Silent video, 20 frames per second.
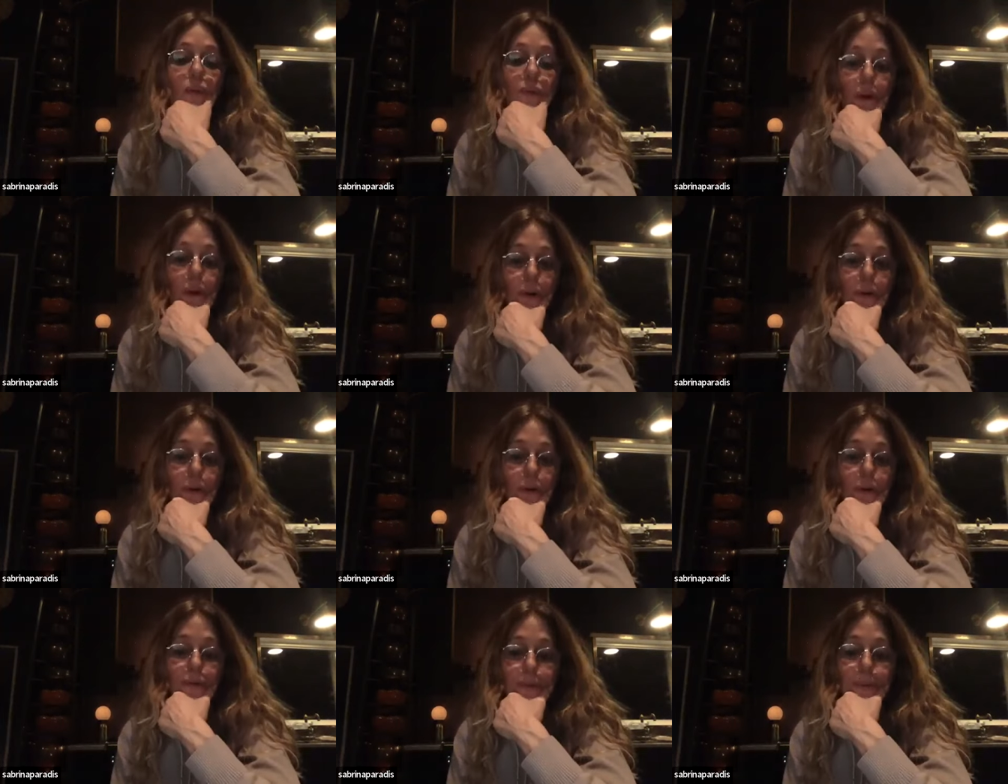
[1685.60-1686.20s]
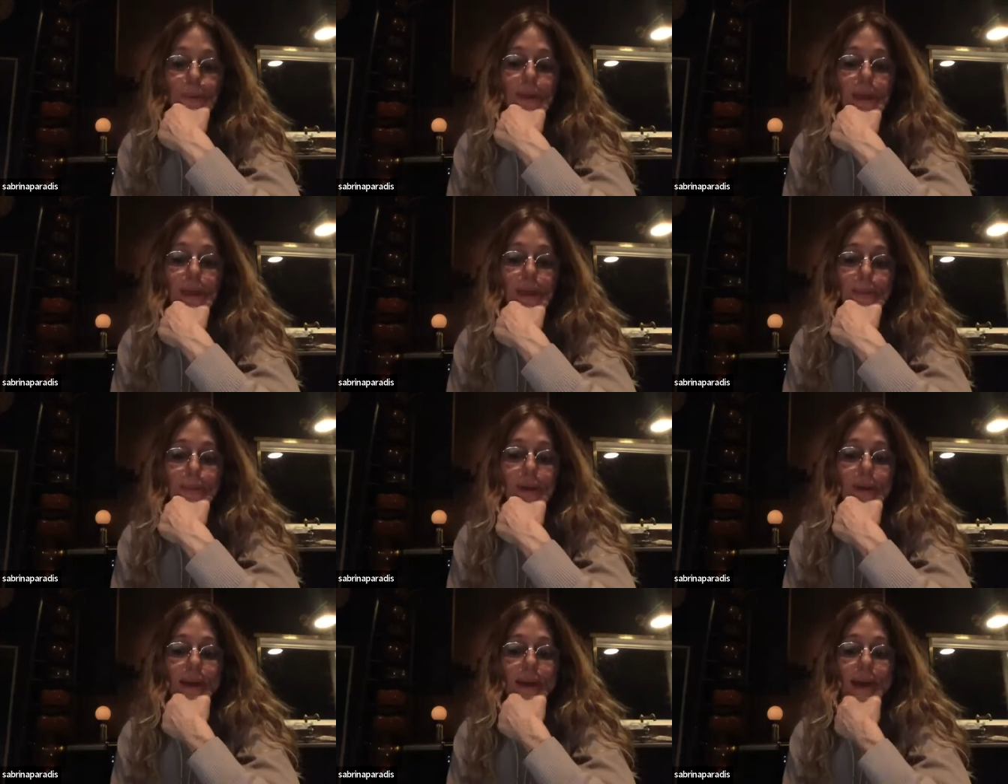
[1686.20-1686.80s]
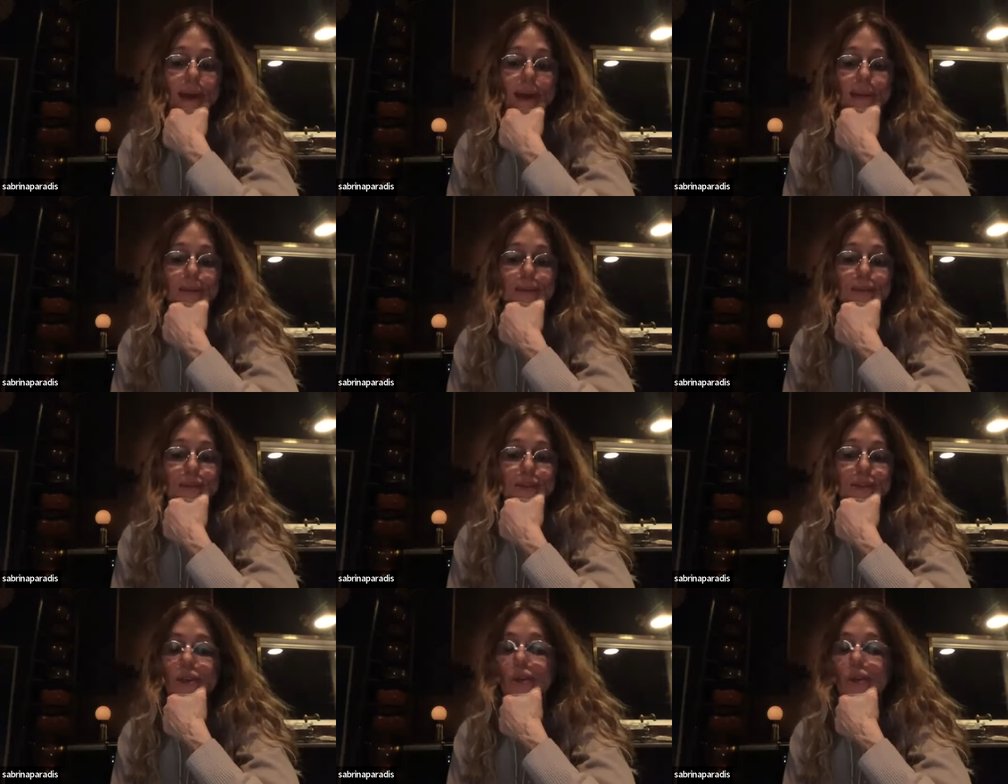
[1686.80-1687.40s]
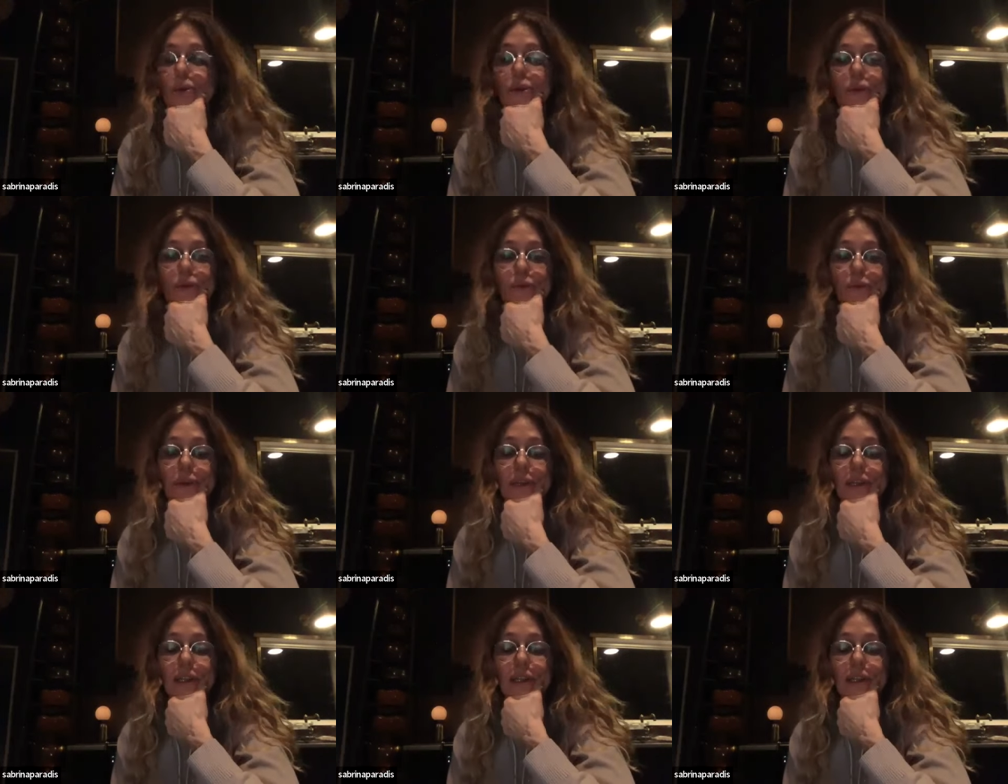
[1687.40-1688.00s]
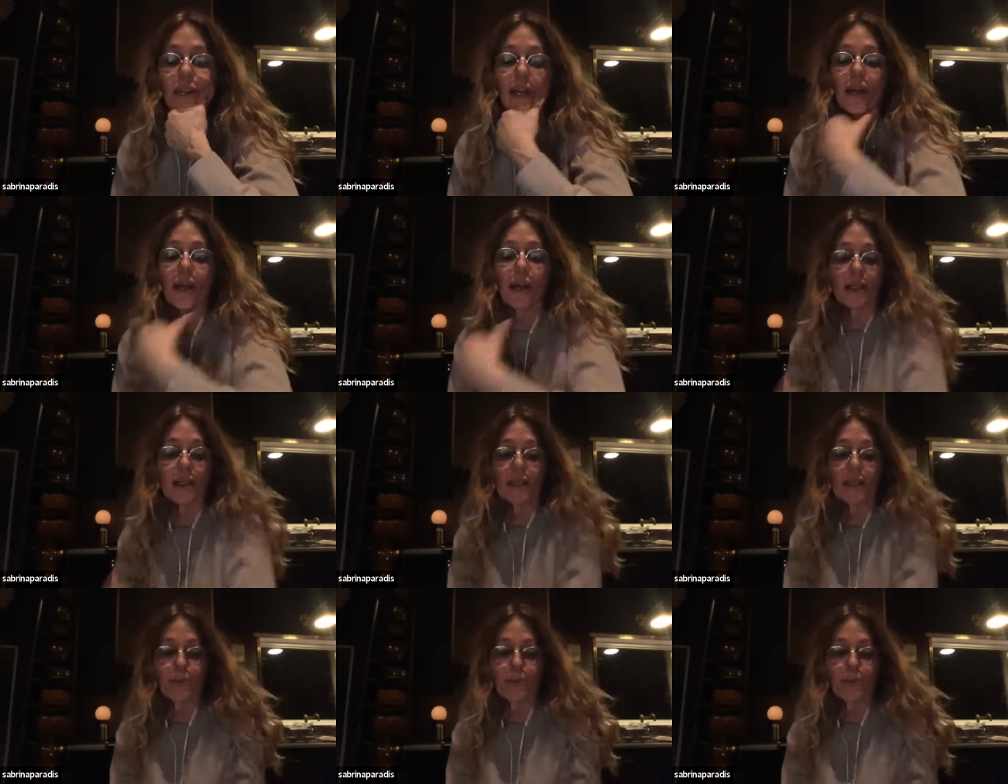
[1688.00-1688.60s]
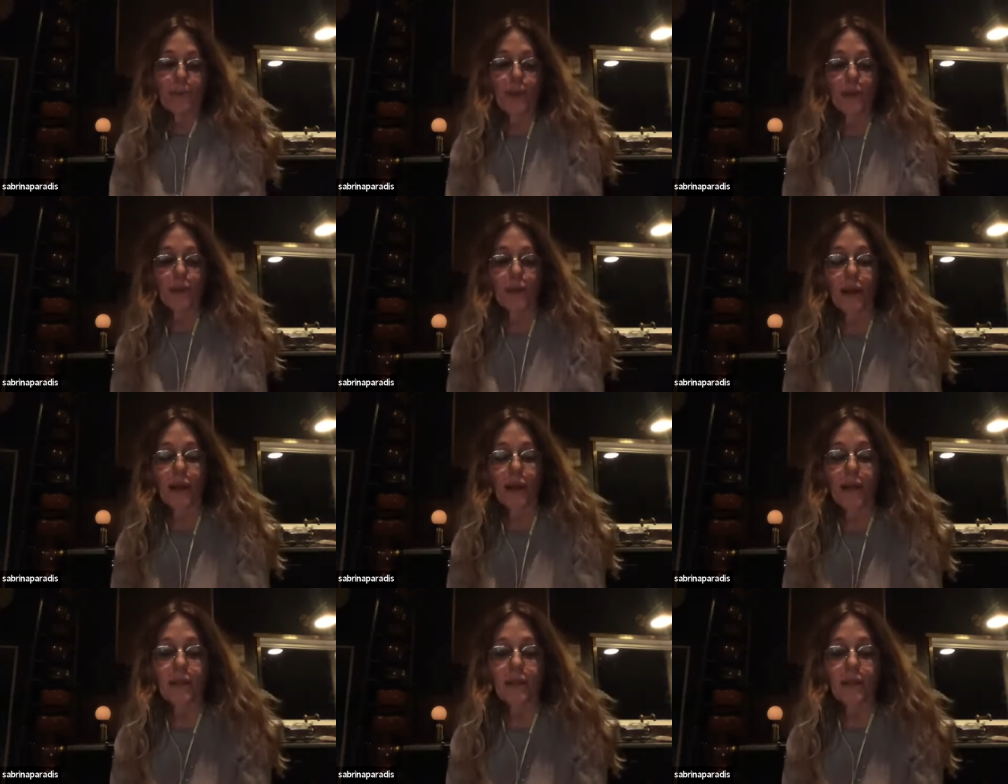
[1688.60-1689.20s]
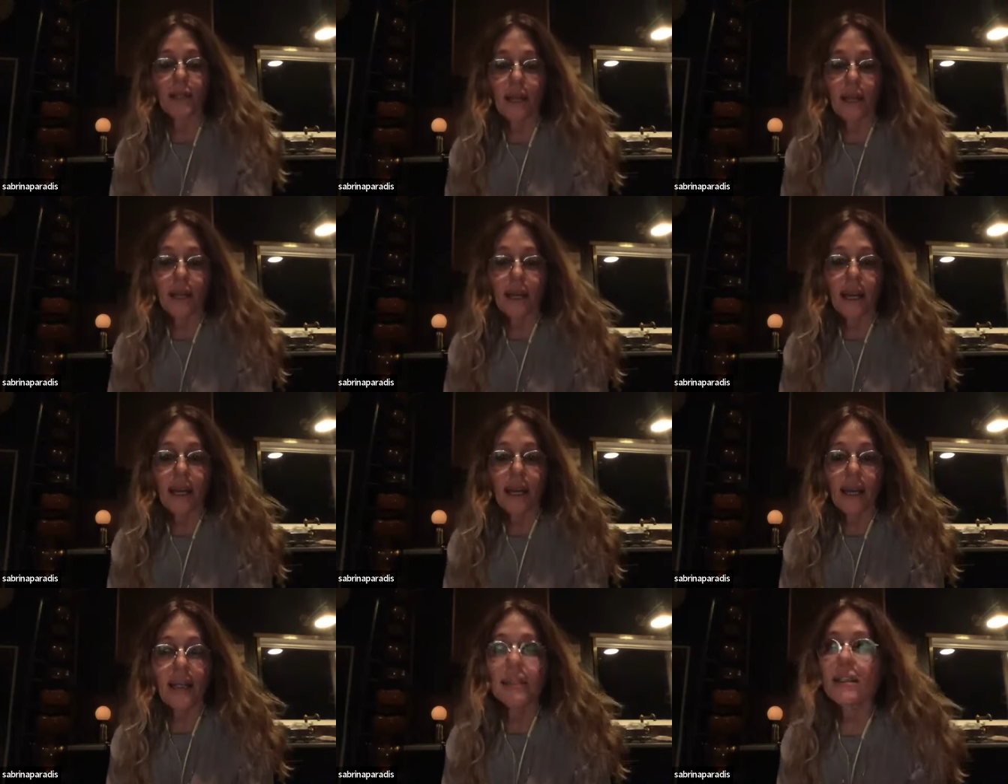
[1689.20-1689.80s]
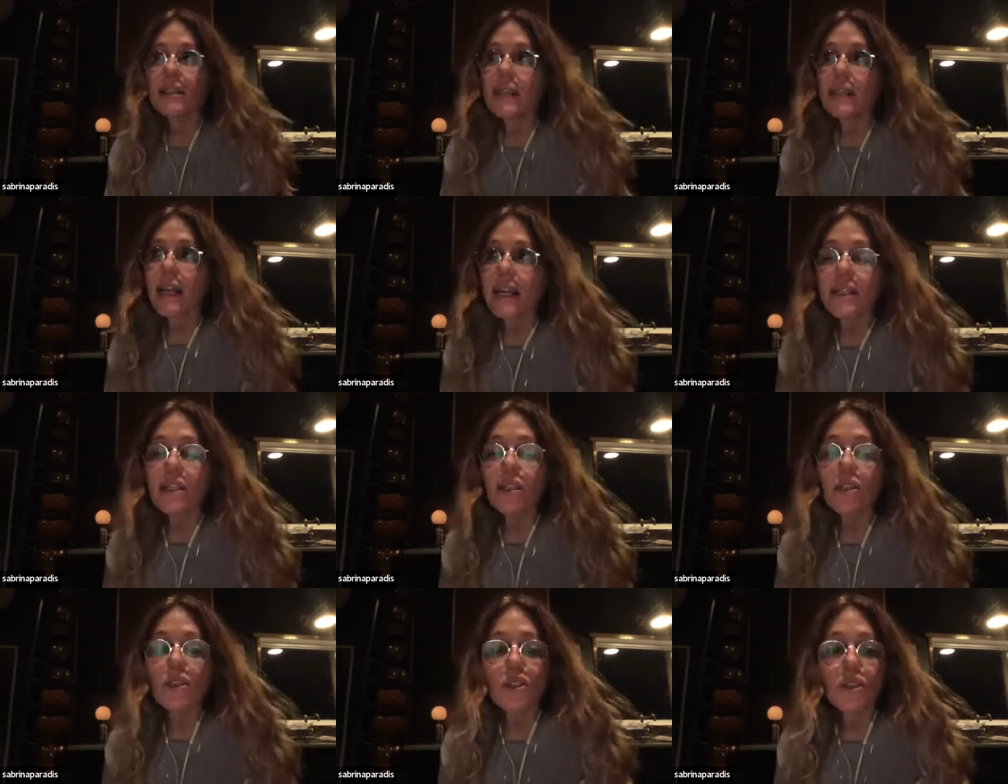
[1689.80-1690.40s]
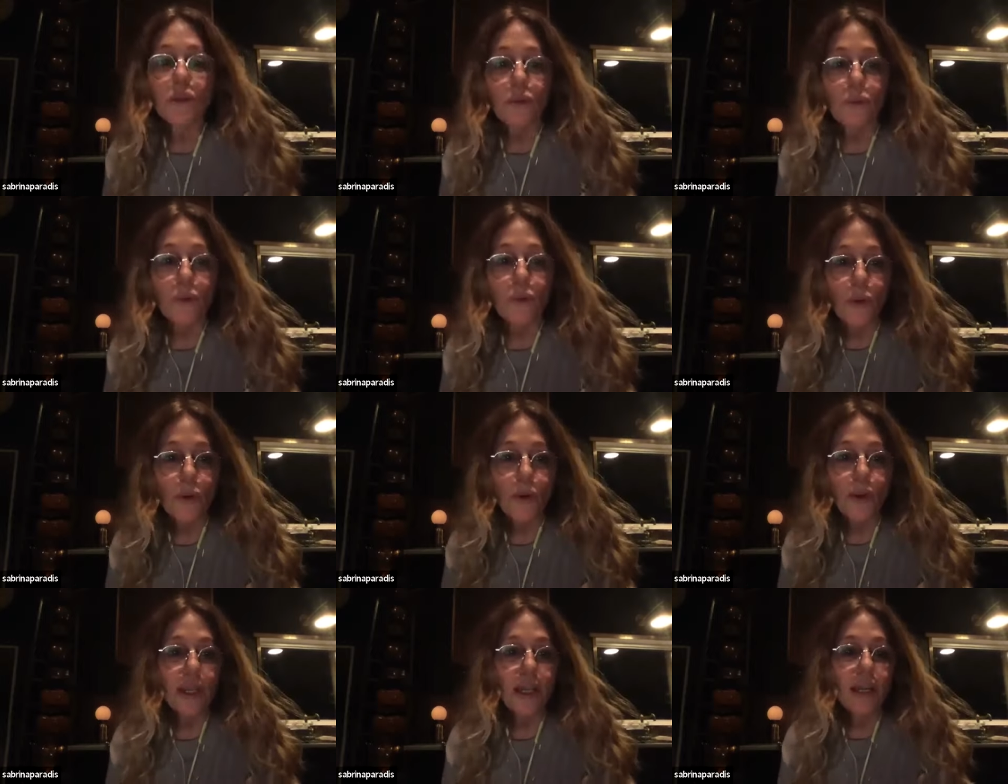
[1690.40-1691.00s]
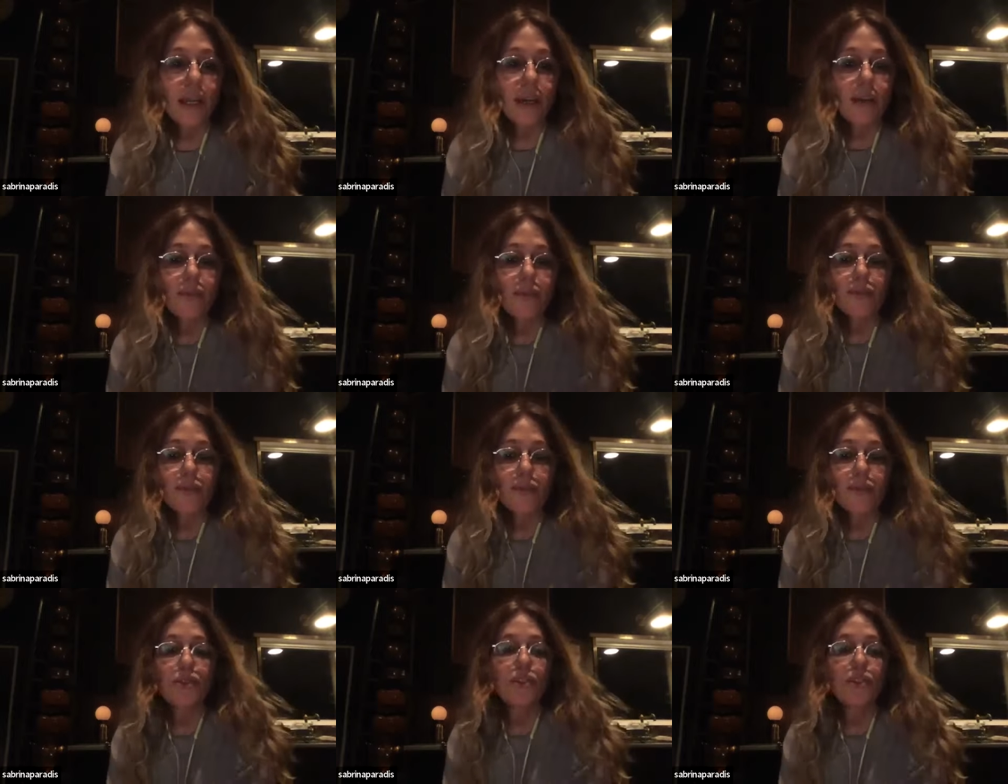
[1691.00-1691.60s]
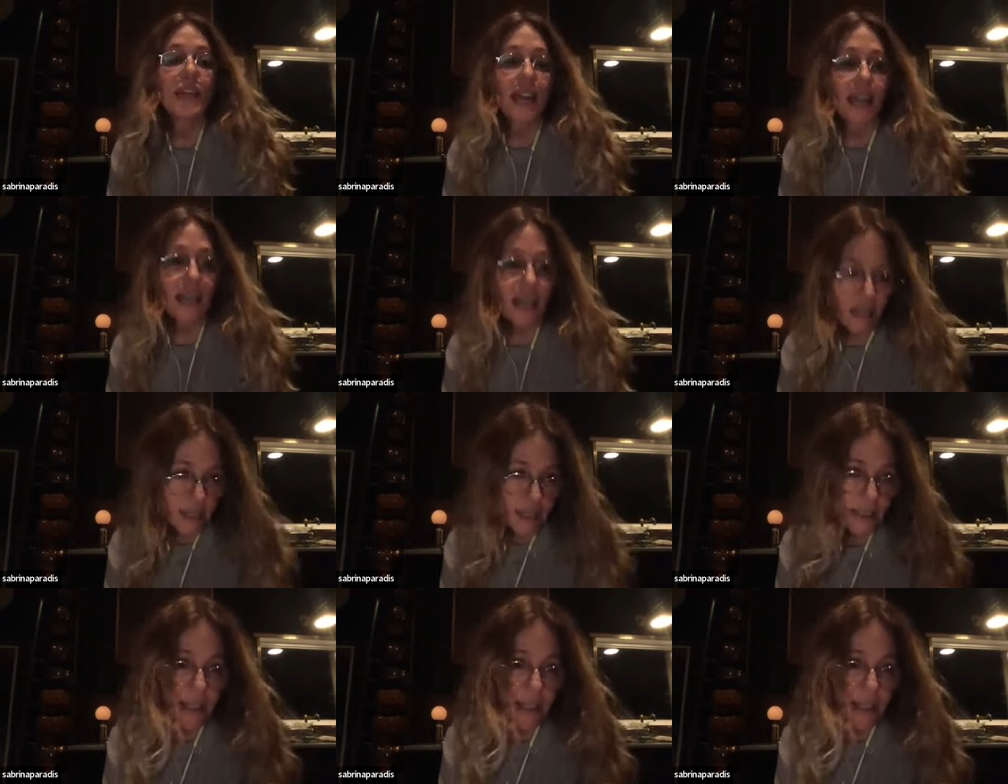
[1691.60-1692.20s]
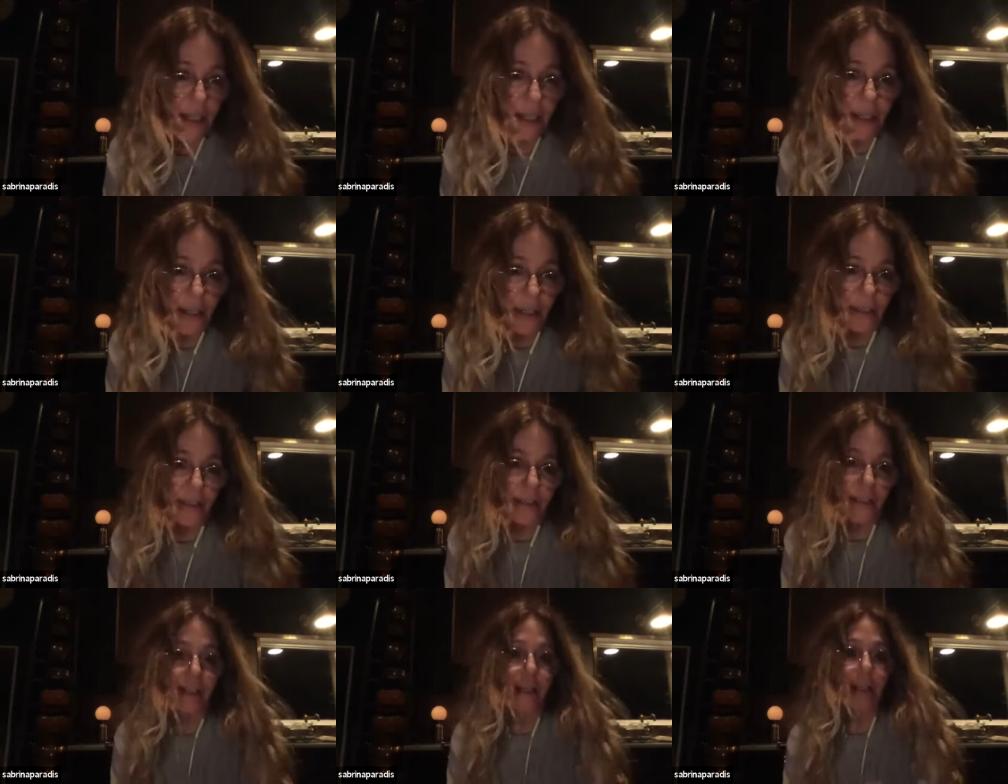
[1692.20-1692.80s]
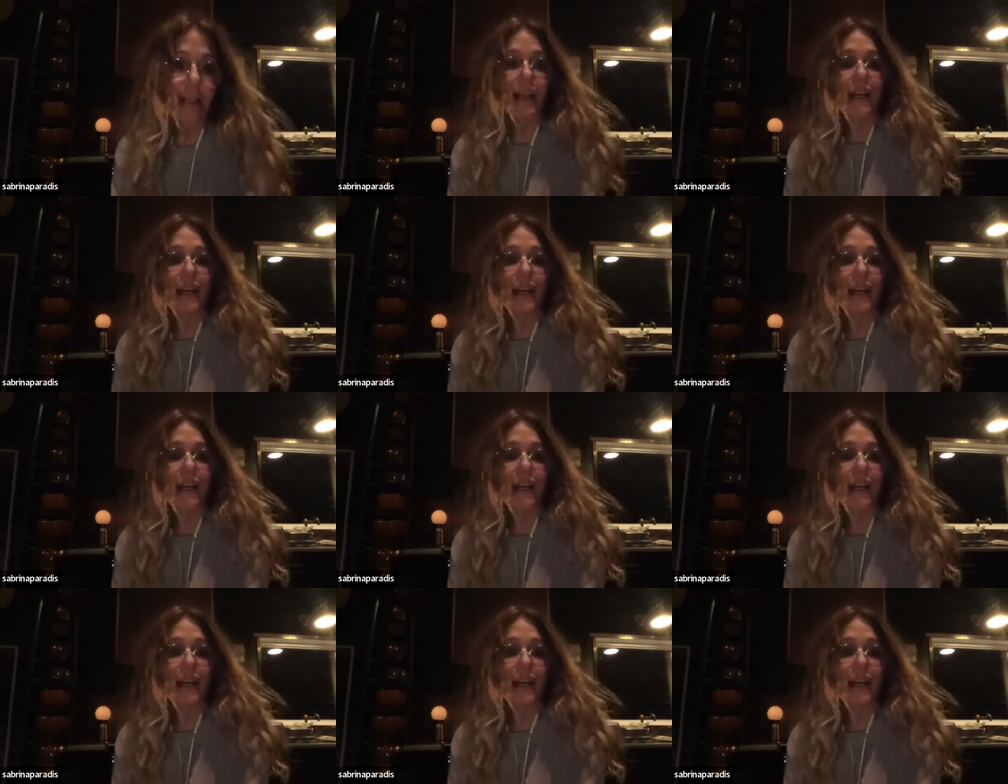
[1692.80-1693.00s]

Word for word: road for me, but I'm so thrilled that I got to be around. It's it's a sorority of Judaic sisters.